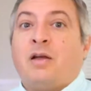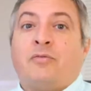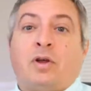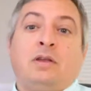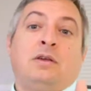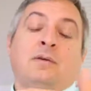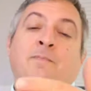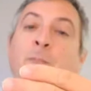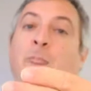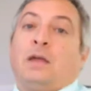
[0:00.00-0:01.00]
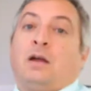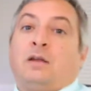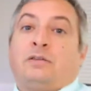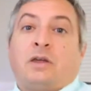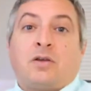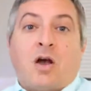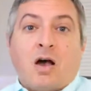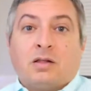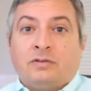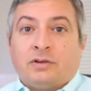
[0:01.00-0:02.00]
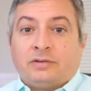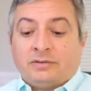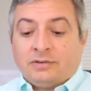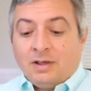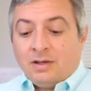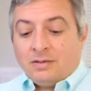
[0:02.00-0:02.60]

I've read psychologists